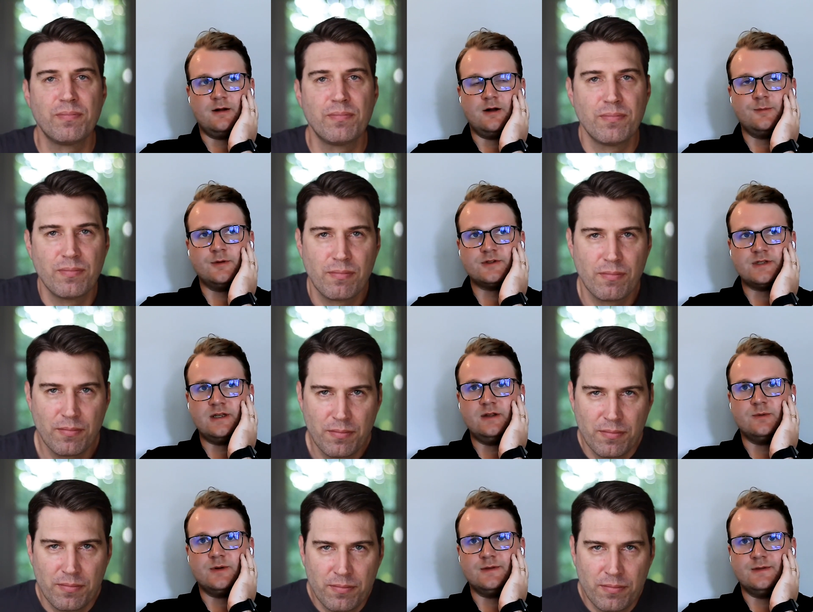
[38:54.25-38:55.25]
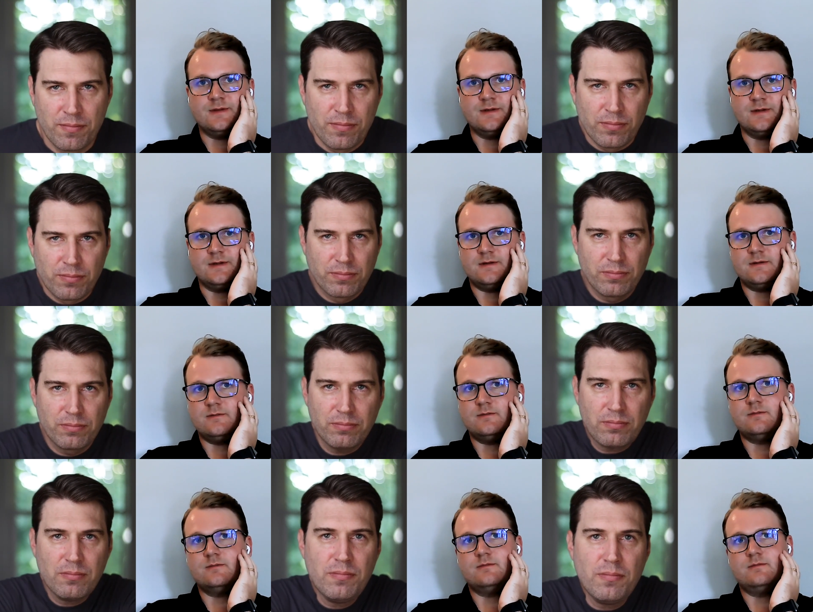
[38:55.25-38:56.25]
Speaker 1: Almost anyone that
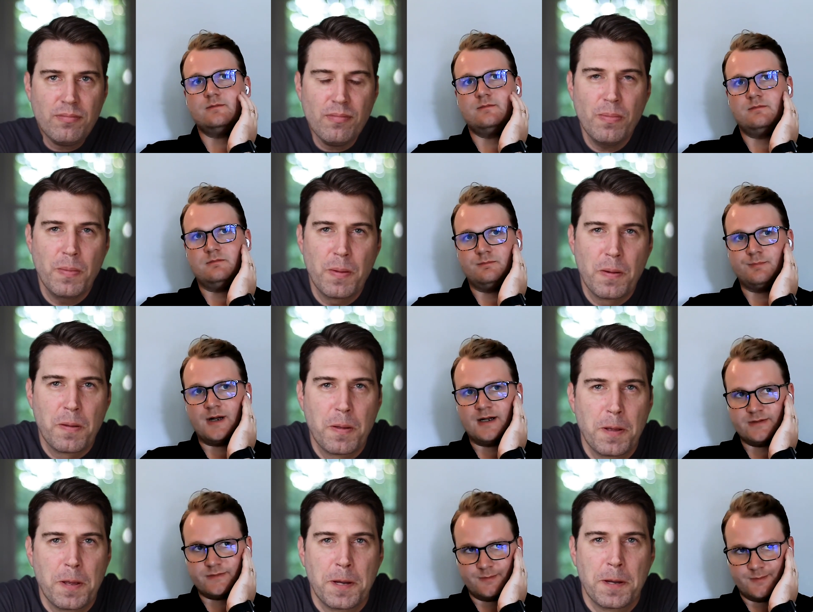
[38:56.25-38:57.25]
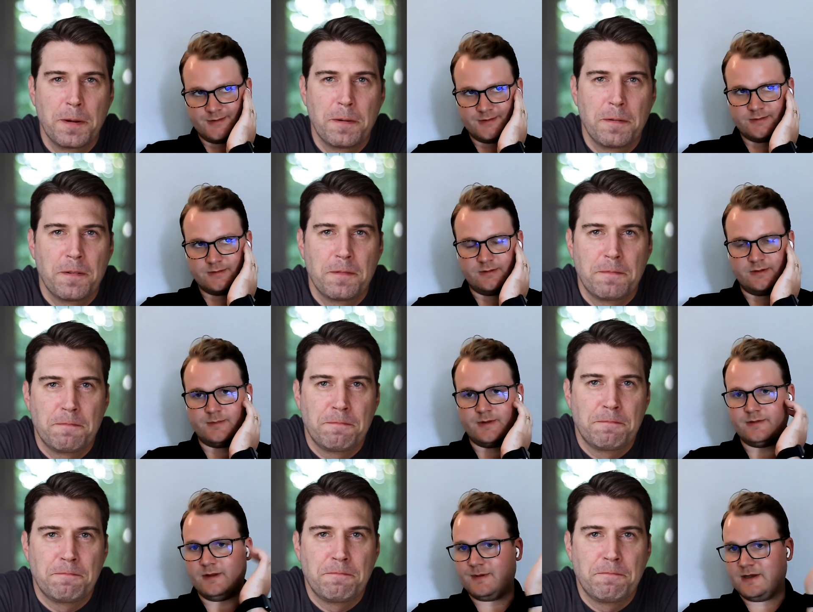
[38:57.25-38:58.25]
buys from us on a
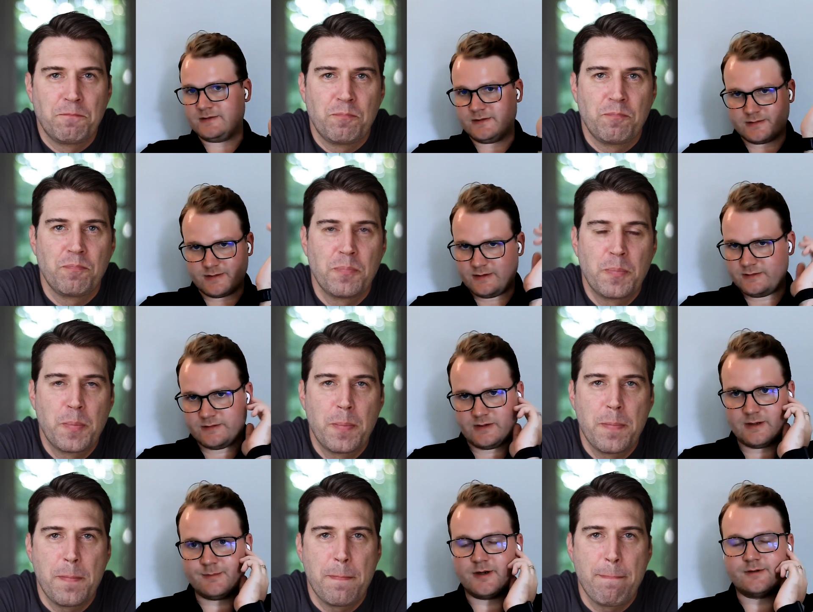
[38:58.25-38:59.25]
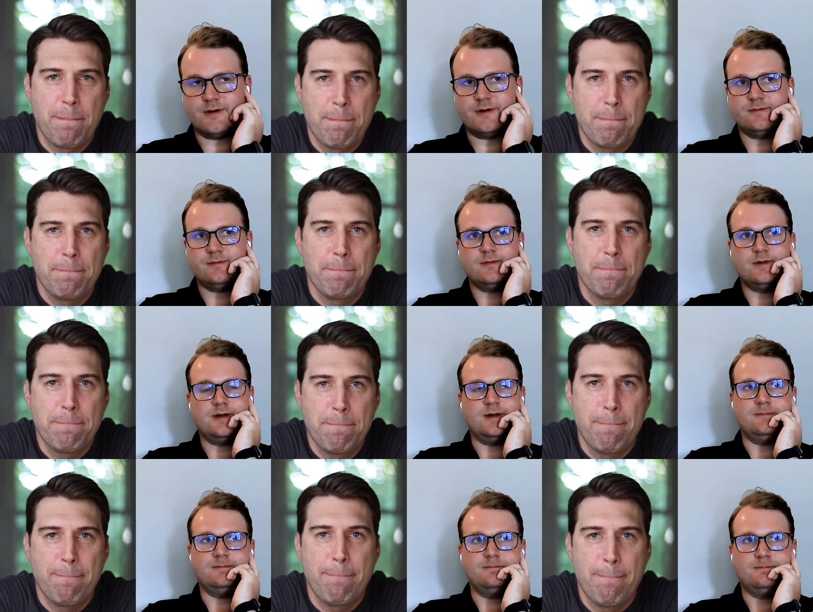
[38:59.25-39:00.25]
monthly basis, like you said, an hour,
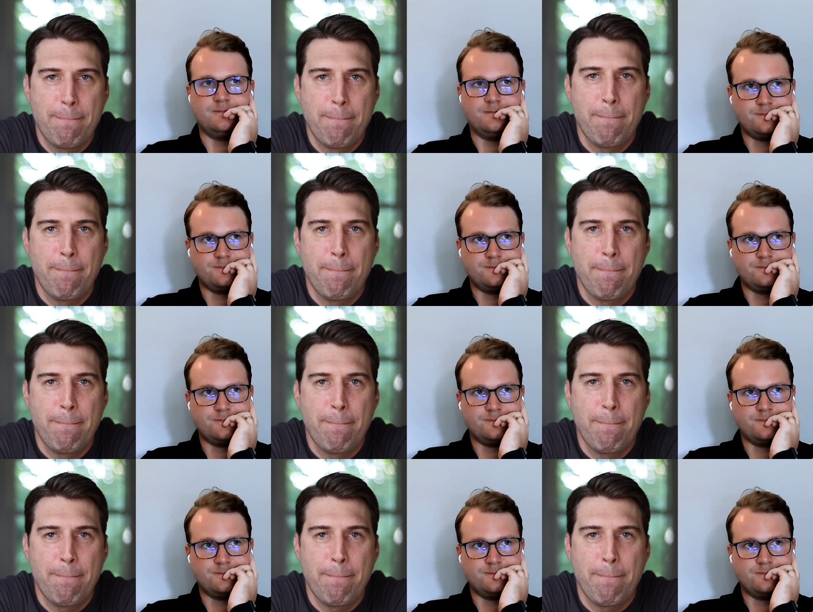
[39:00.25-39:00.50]
um,